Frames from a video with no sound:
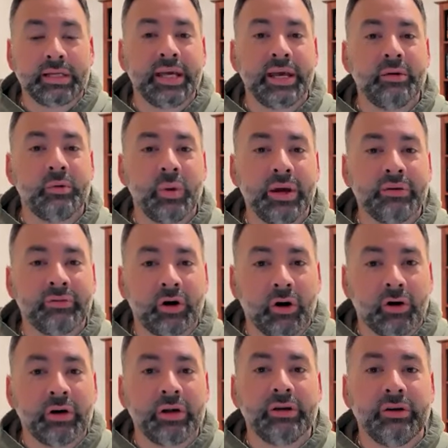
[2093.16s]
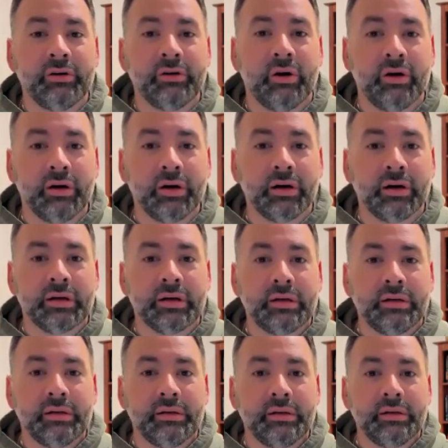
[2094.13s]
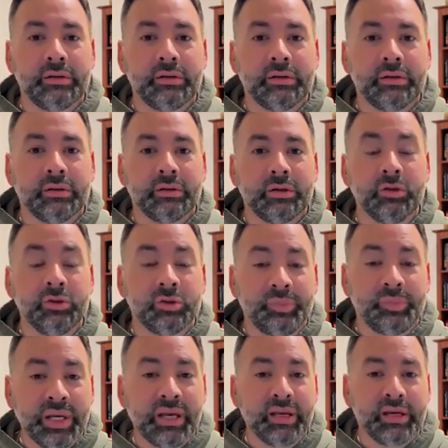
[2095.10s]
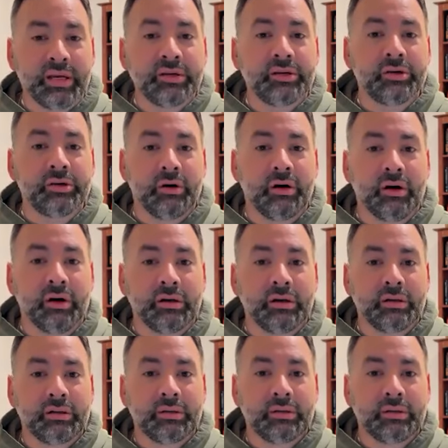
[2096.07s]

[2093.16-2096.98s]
a way of guarding your heart. Who's speaking into your heart?